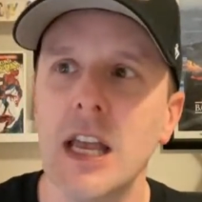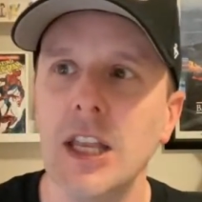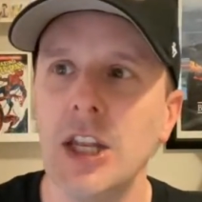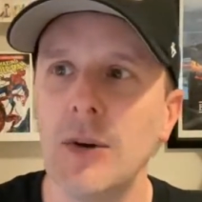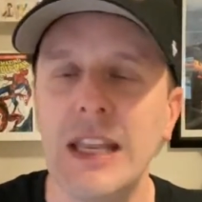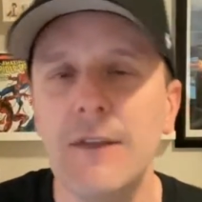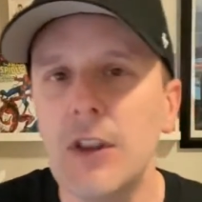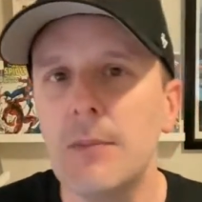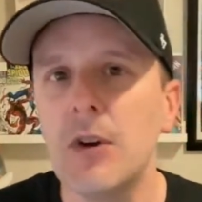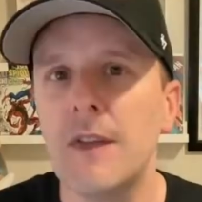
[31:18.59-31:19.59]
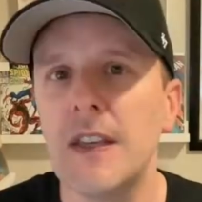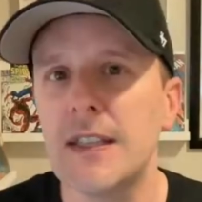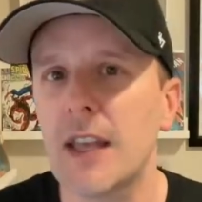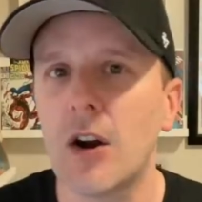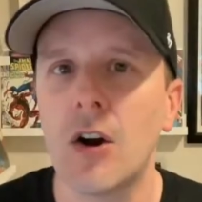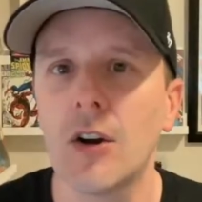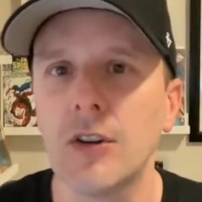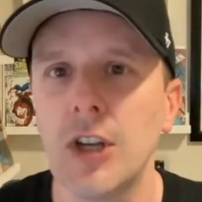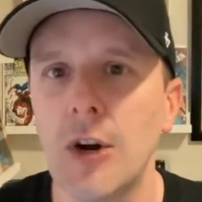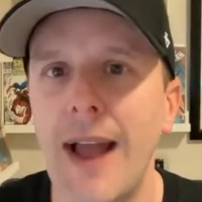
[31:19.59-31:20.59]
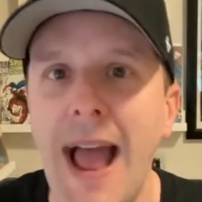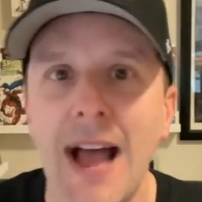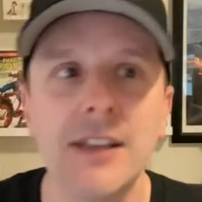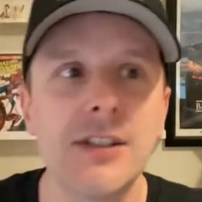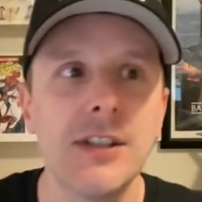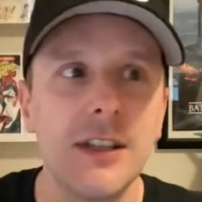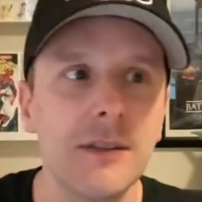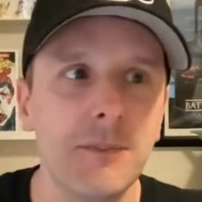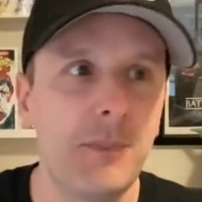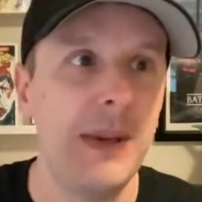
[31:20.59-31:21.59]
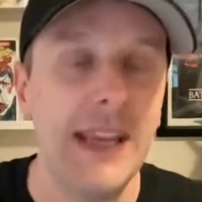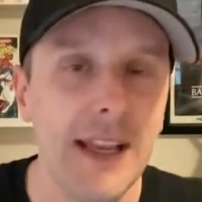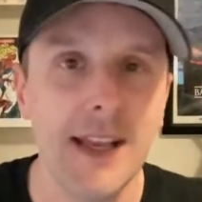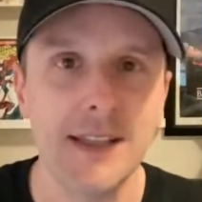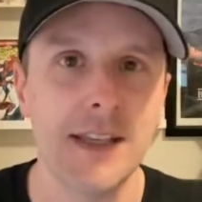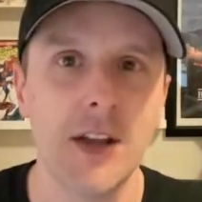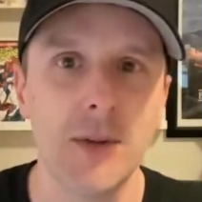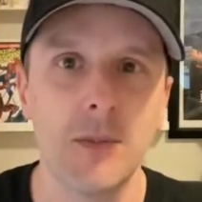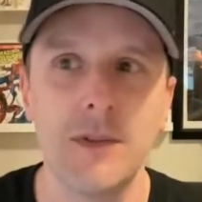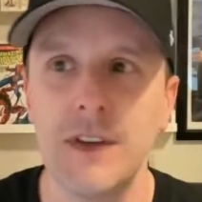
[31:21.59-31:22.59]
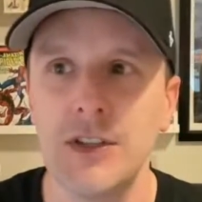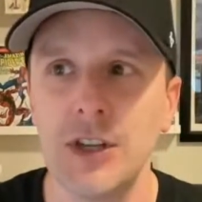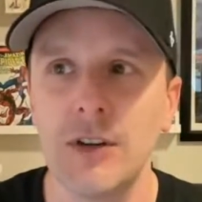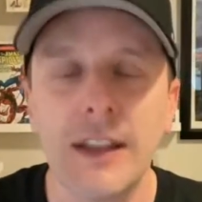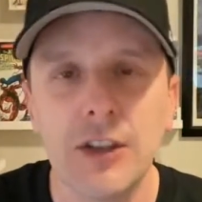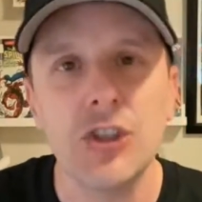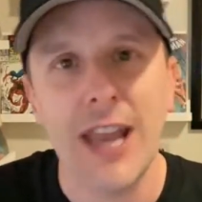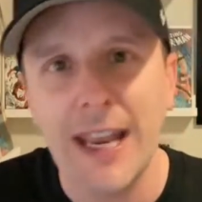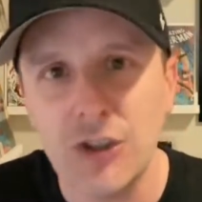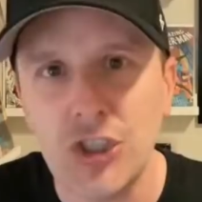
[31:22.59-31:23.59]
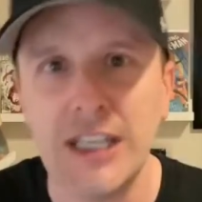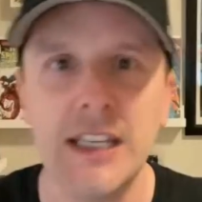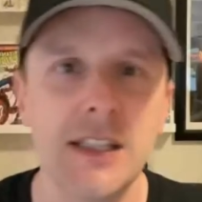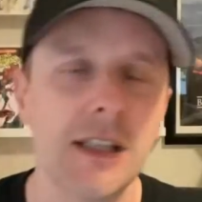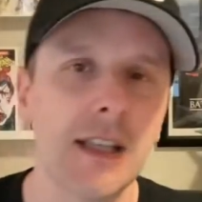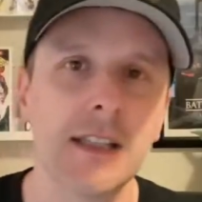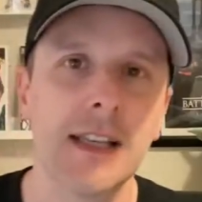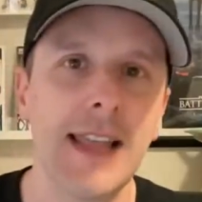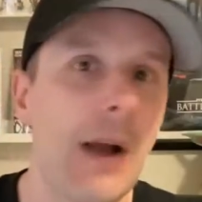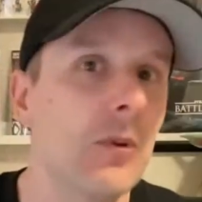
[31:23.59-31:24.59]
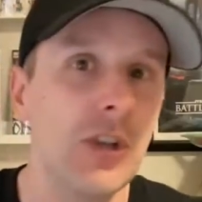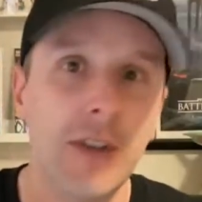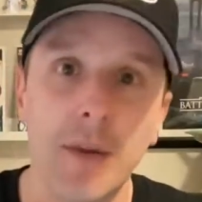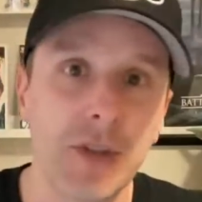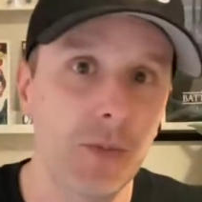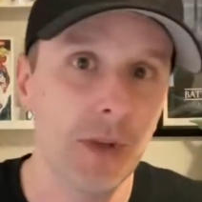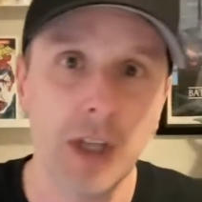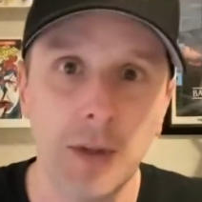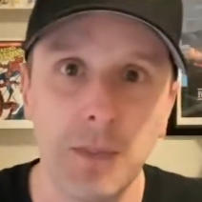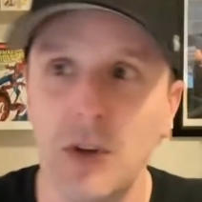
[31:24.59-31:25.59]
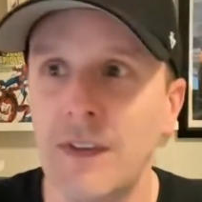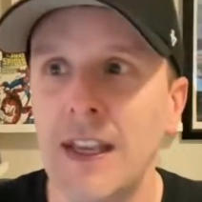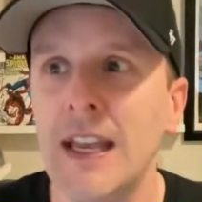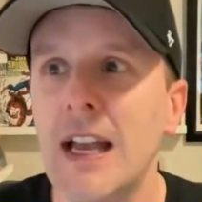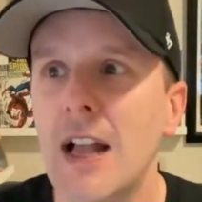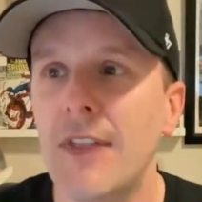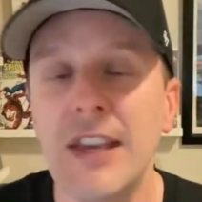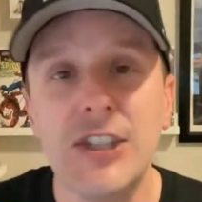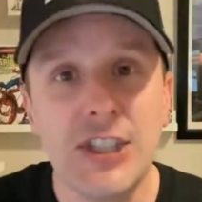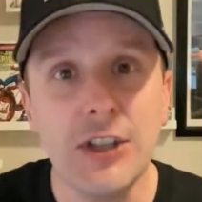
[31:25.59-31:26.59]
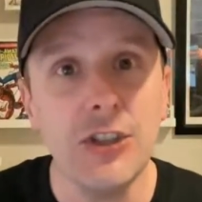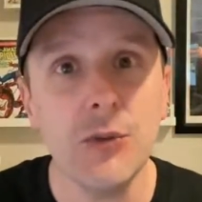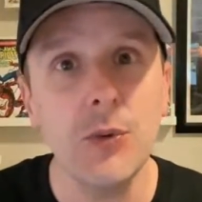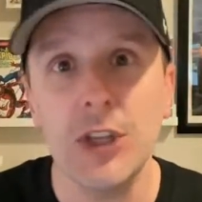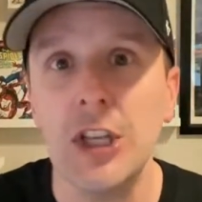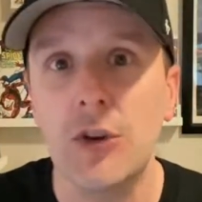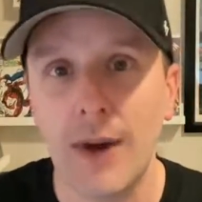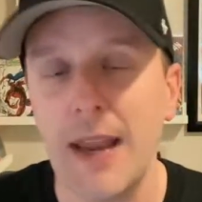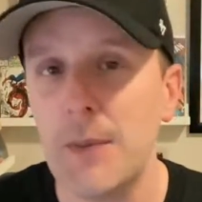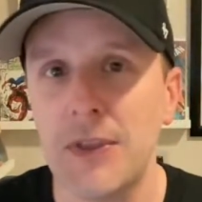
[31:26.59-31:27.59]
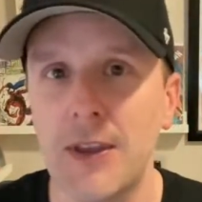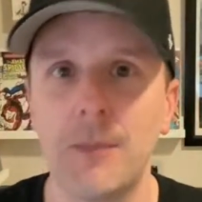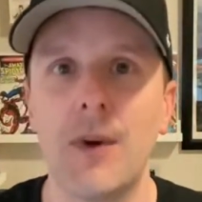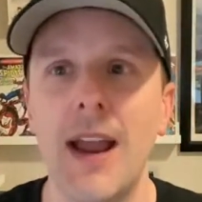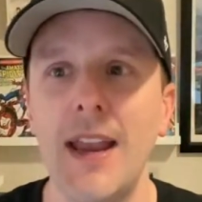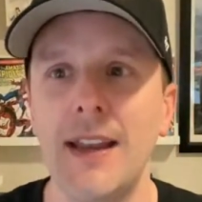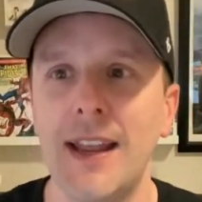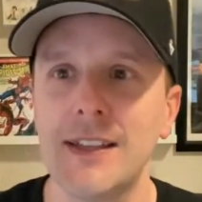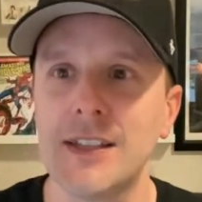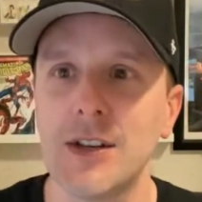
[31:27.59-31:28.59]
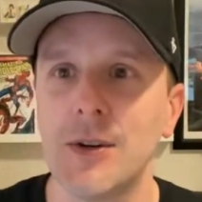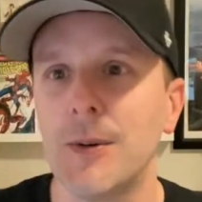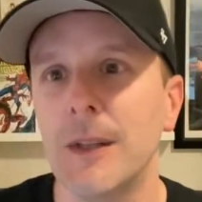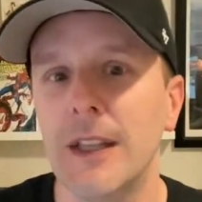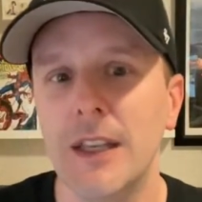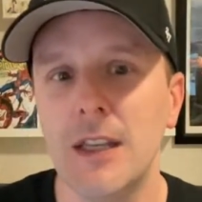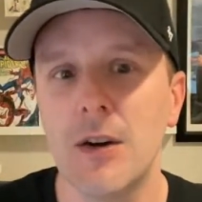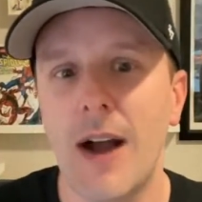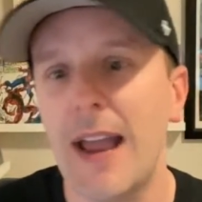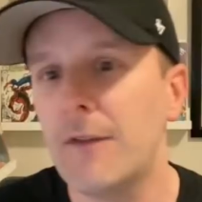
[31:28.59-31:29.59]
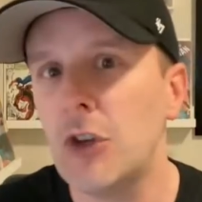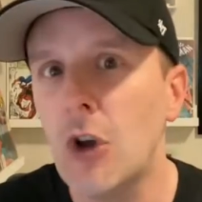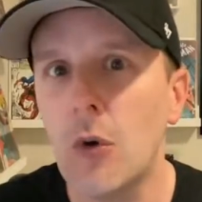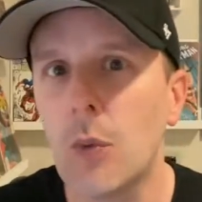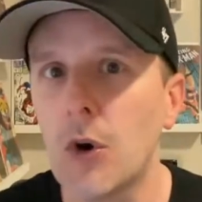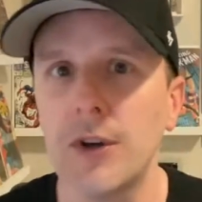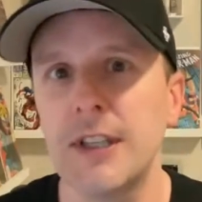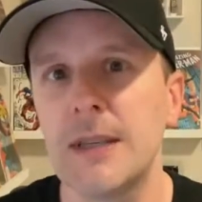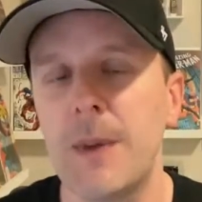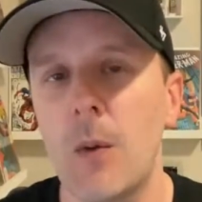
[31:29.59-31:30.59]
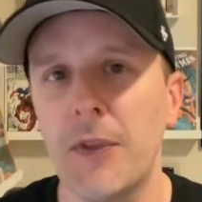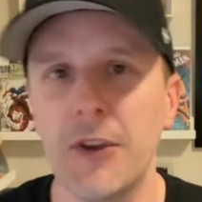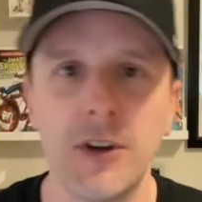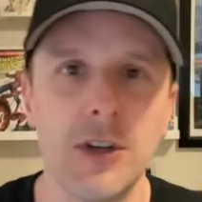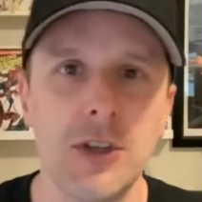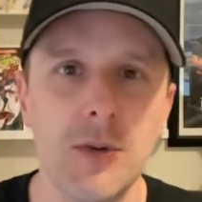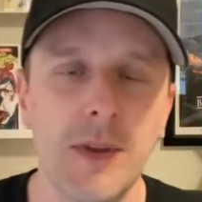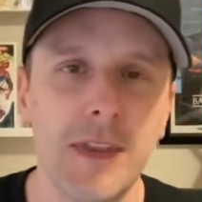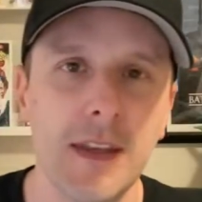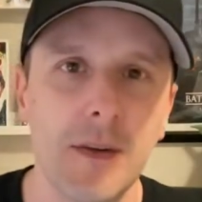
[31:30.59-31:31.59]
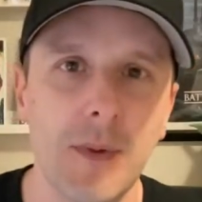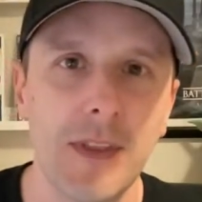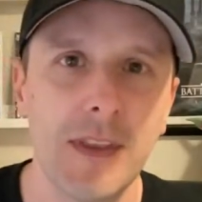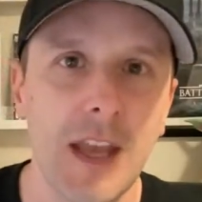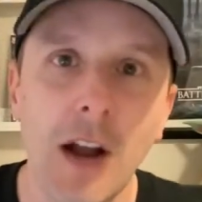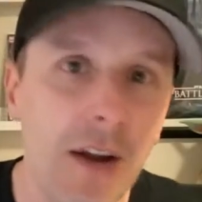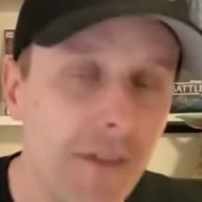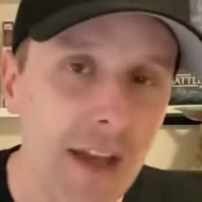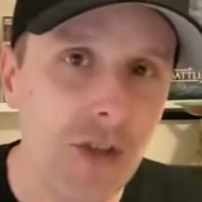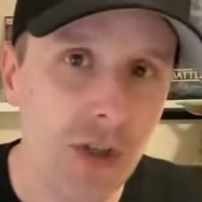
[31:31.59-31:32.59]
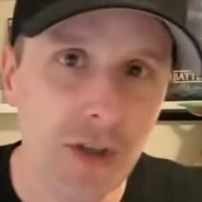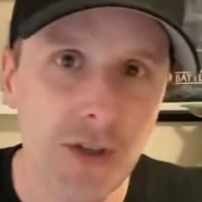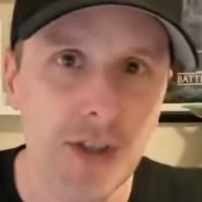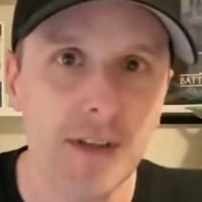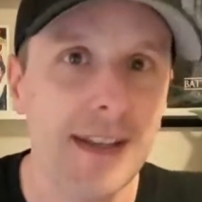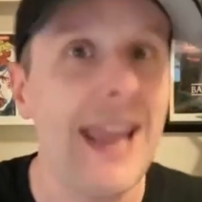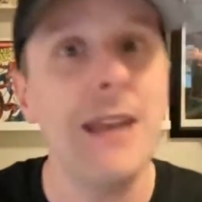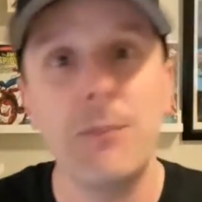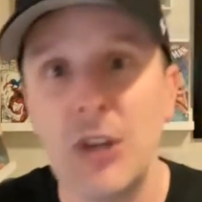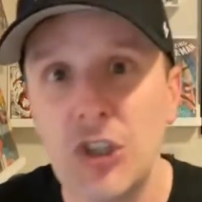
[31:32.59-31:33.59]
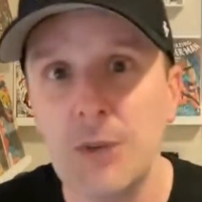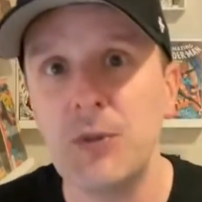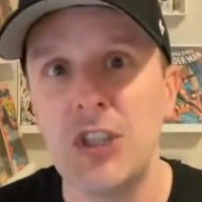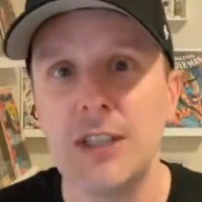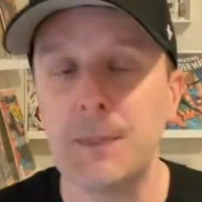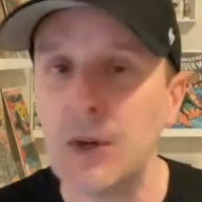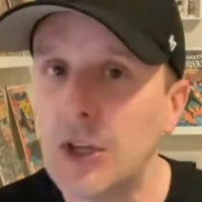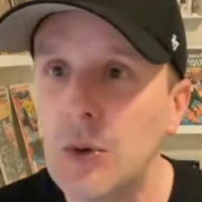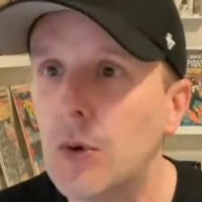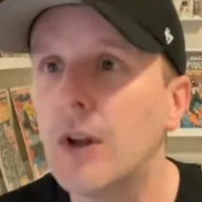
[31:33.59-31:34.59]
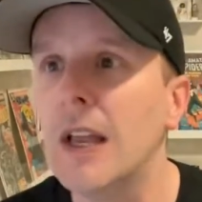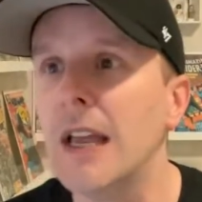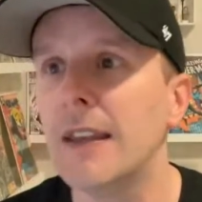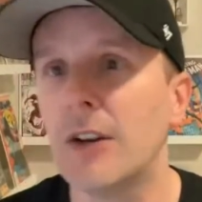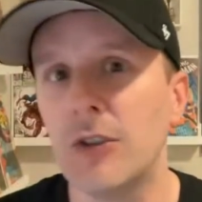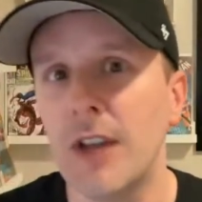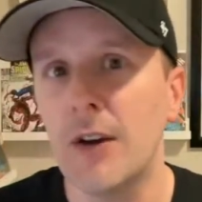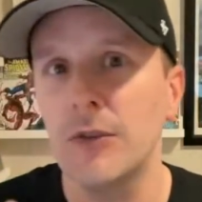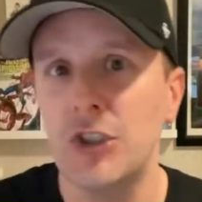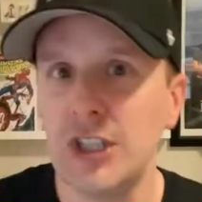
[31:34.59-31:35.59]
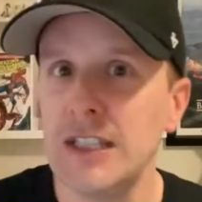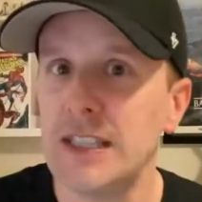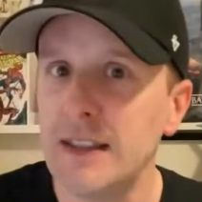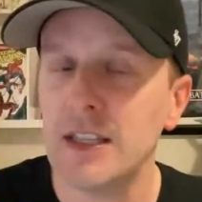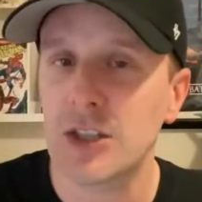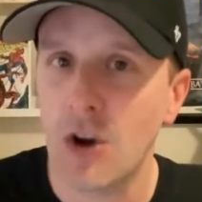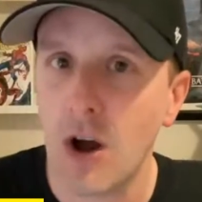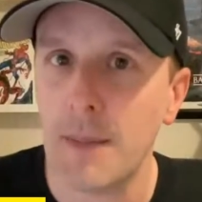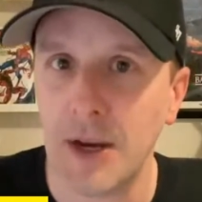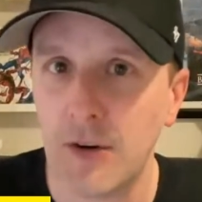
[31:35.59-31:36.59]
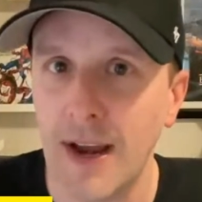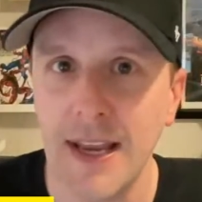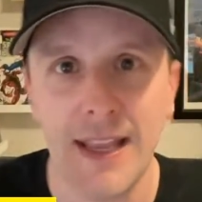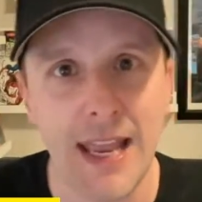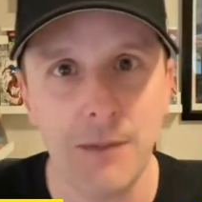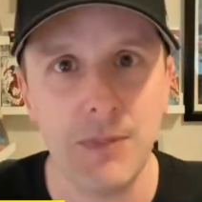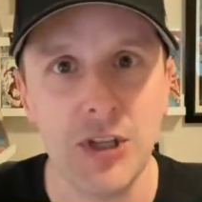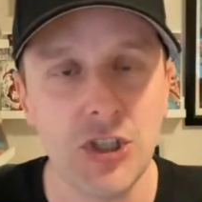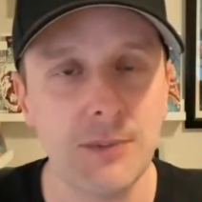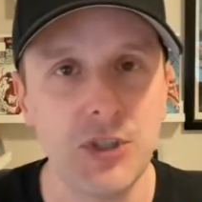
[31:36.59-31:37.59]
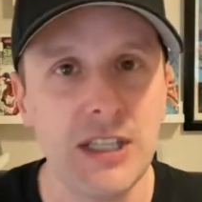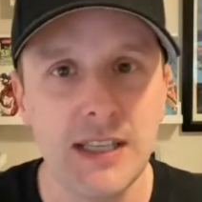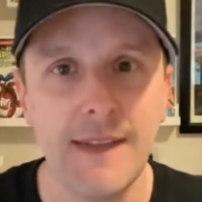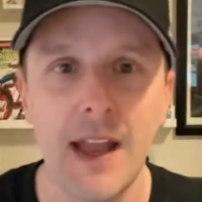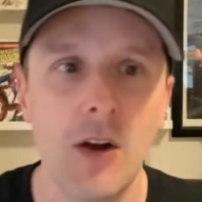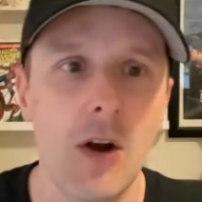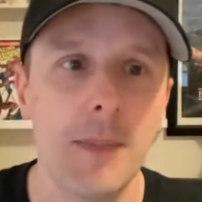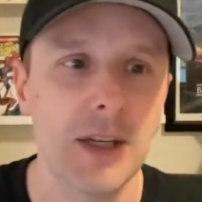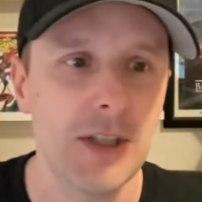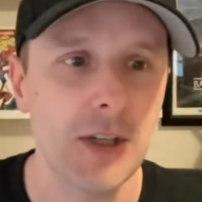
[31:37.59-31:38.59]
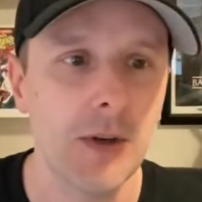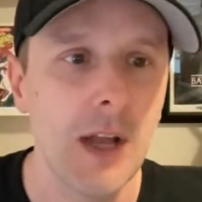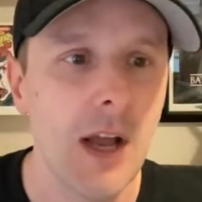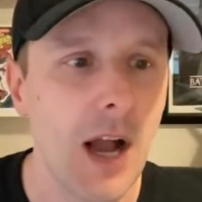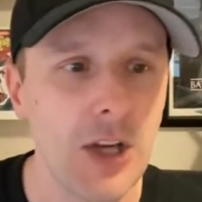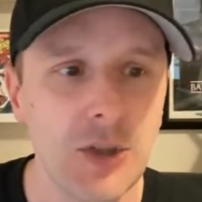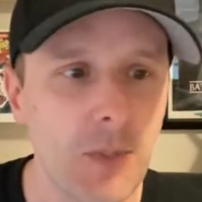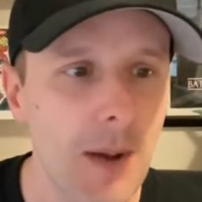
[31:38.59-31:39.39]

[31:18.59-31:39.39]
You know, even the movies that aren't, you know, as big as the other movies, you know, like the Shang-Chi's and things like that, which I thought was a really good movie, they still do really great with them, right? And so you know, I have no worries about what they're going to do with the with Young Avengers and Kate Bishop. She's pretty cool. Now, now she's in this comic, right? Kate Bishop. She's in that comic too. I should